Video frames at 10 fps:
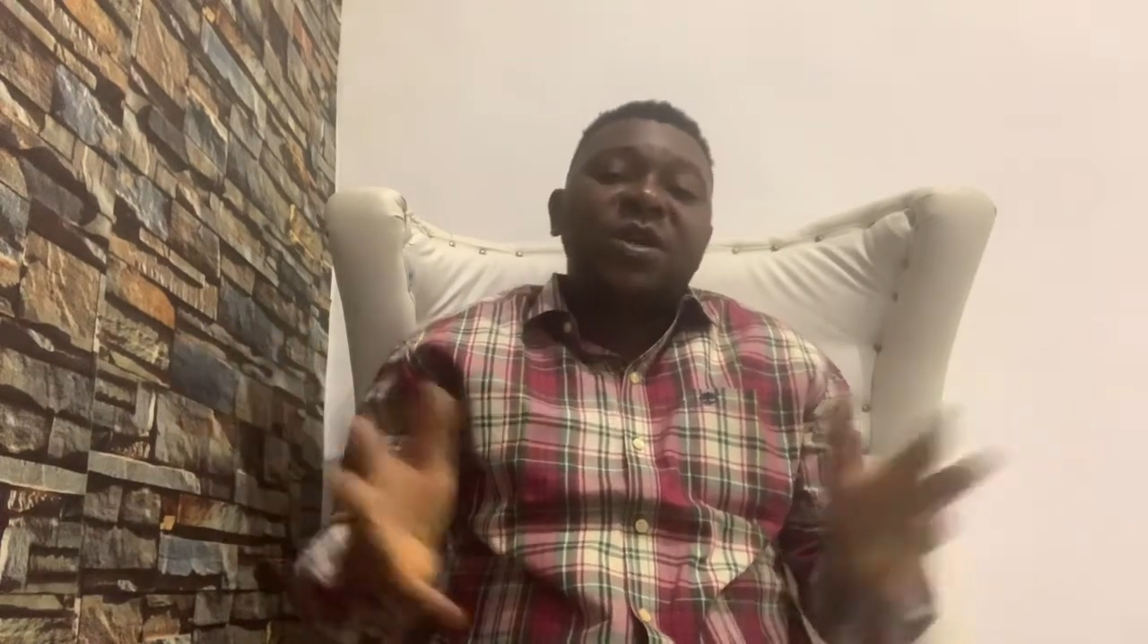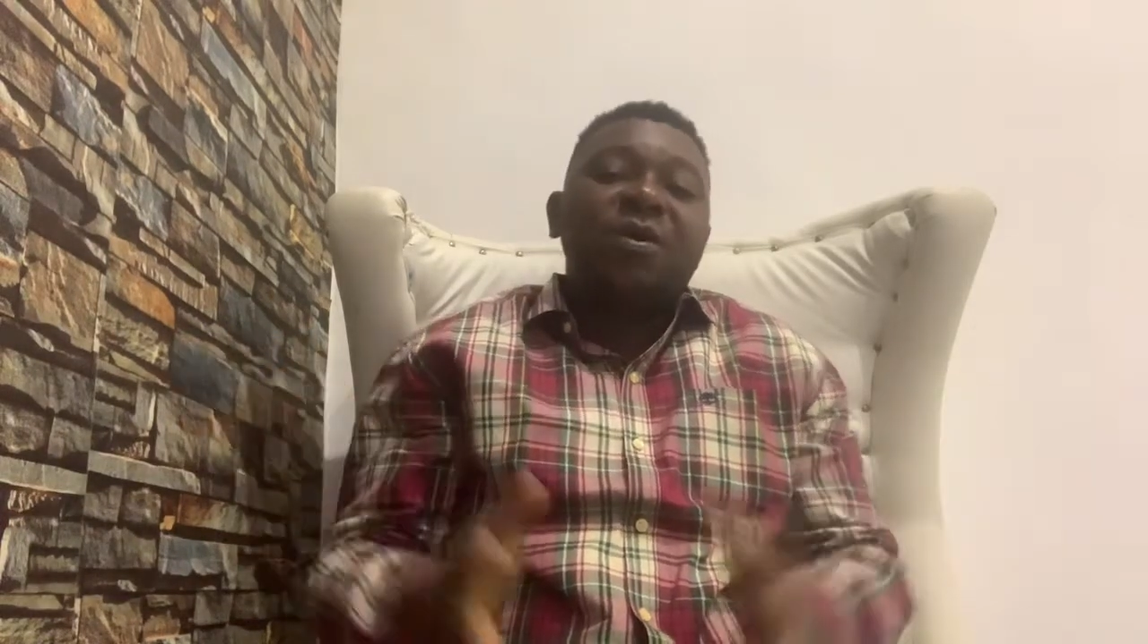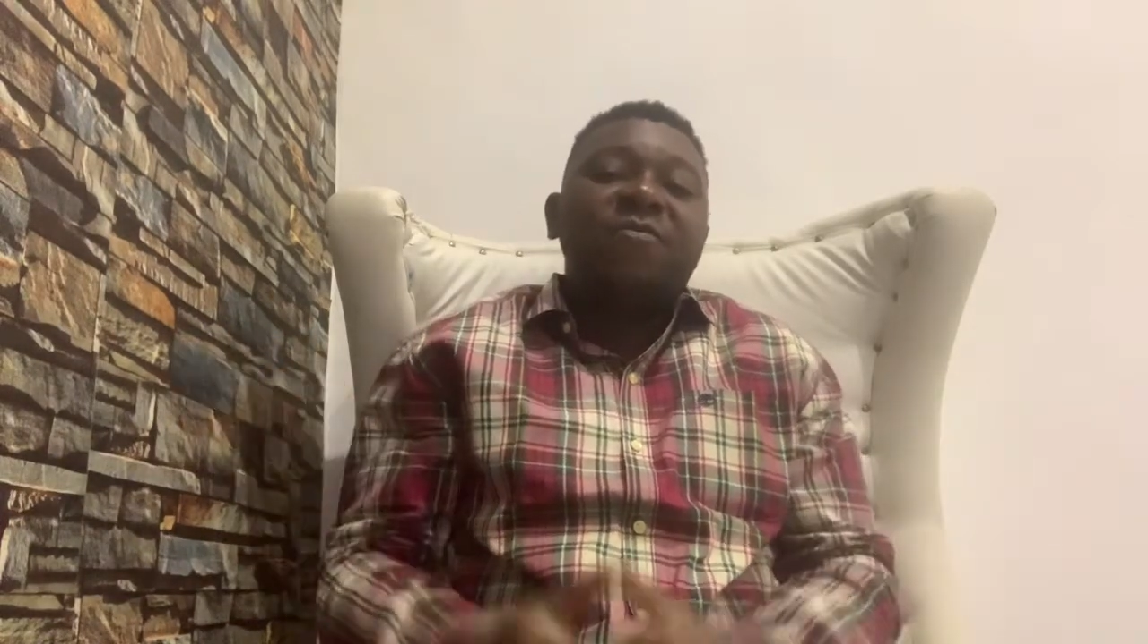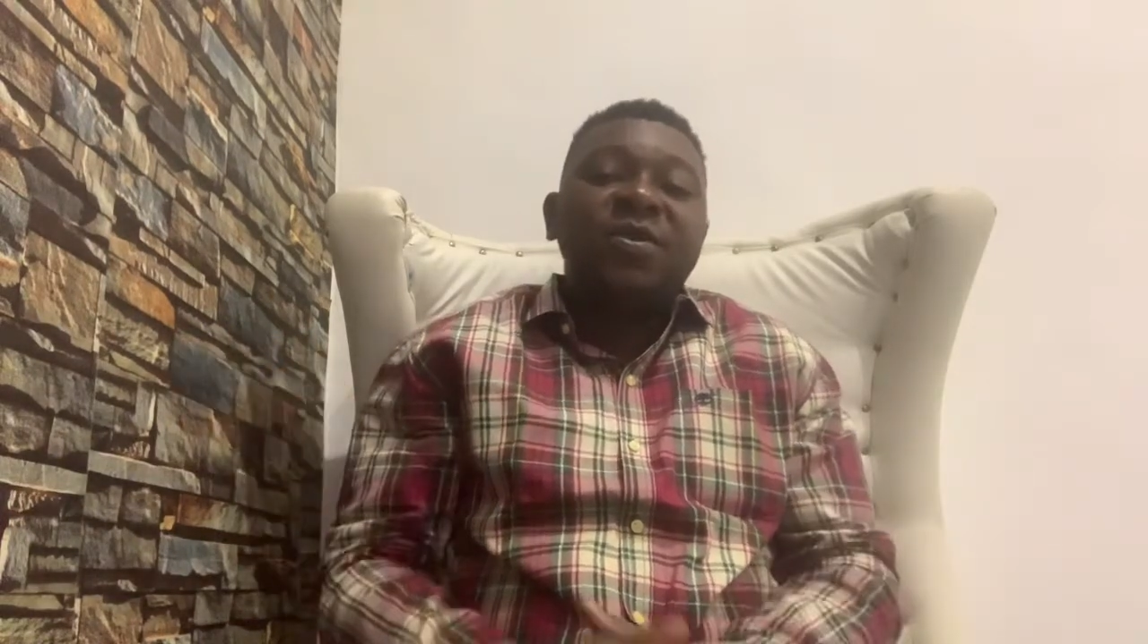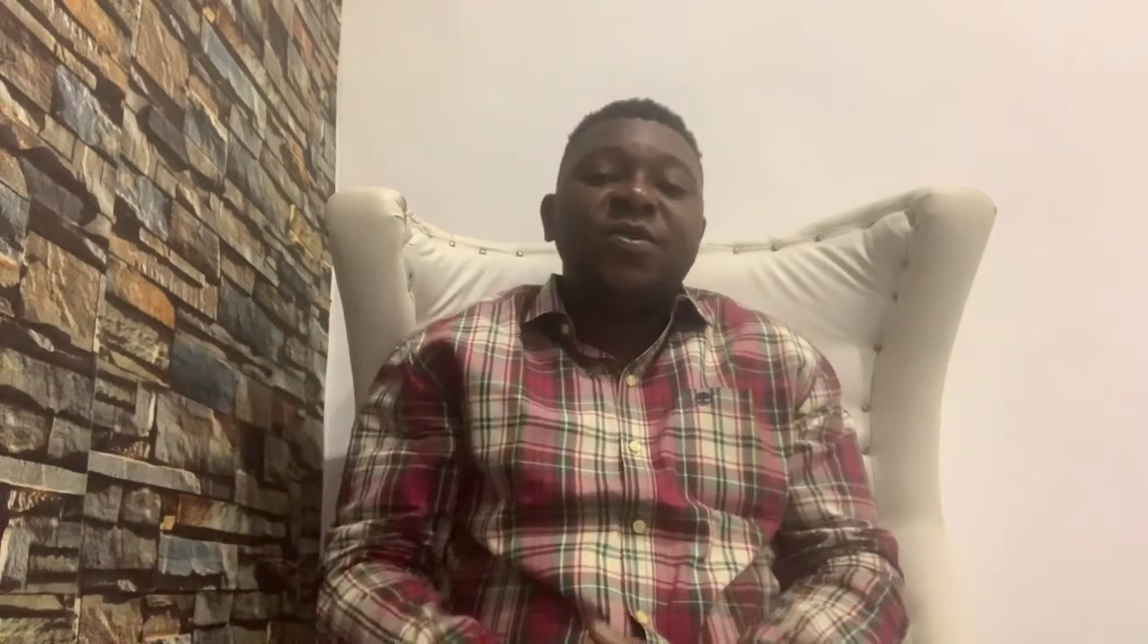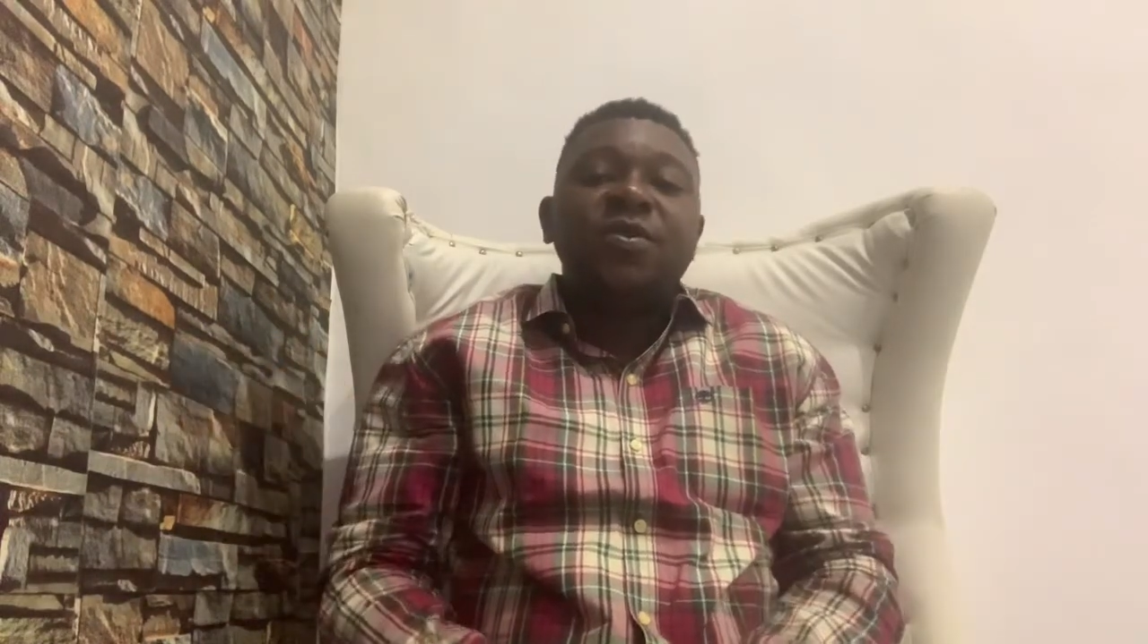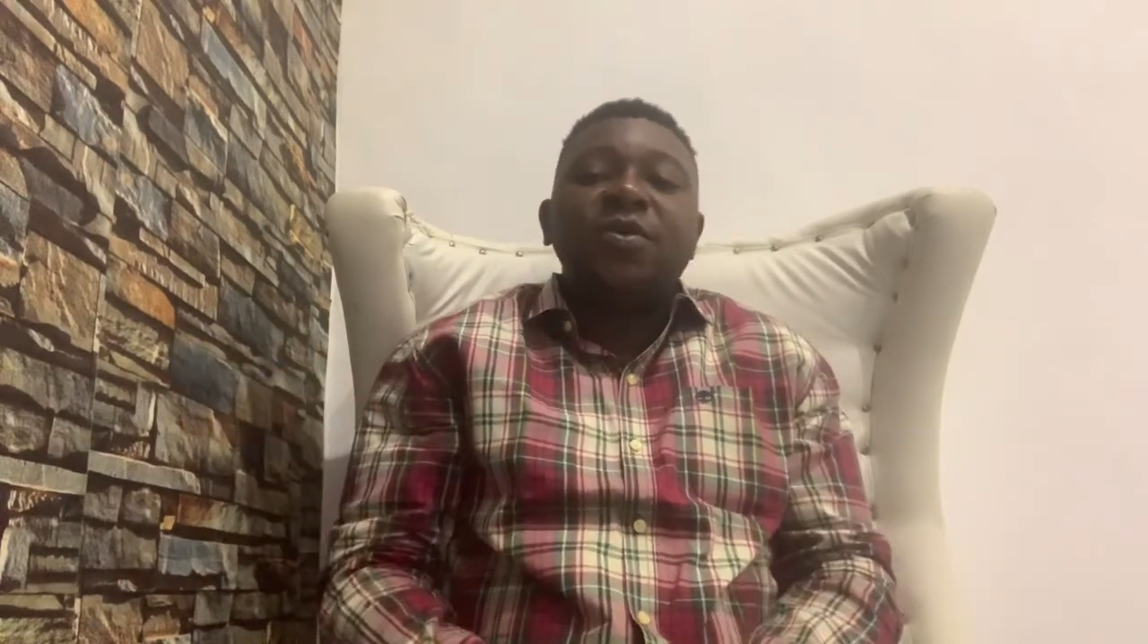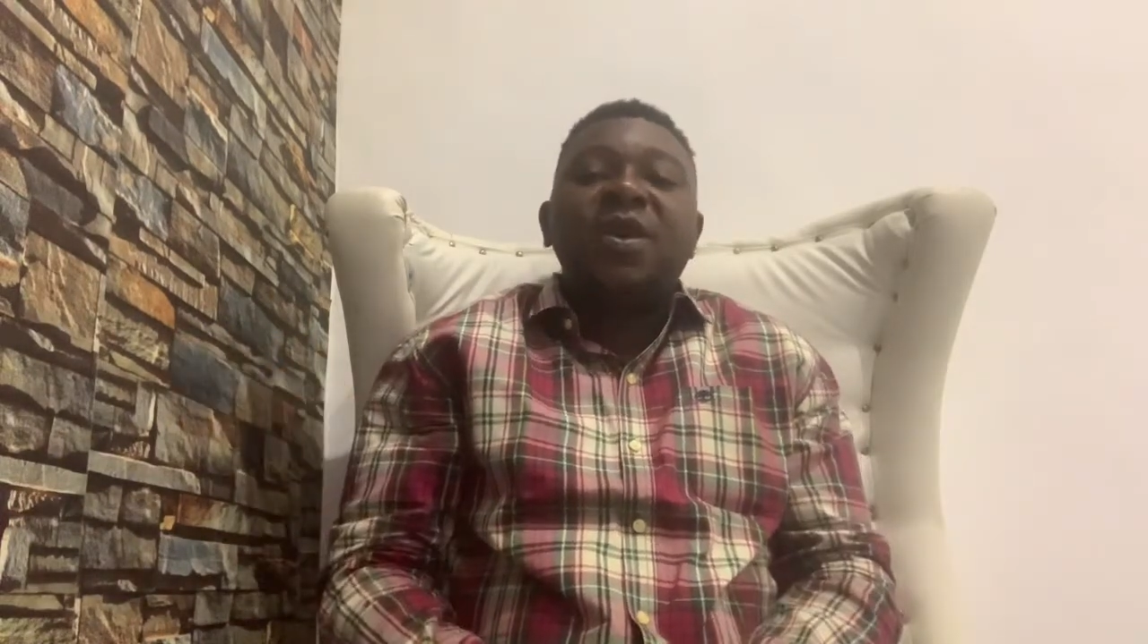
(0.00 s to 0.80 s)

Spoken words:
our video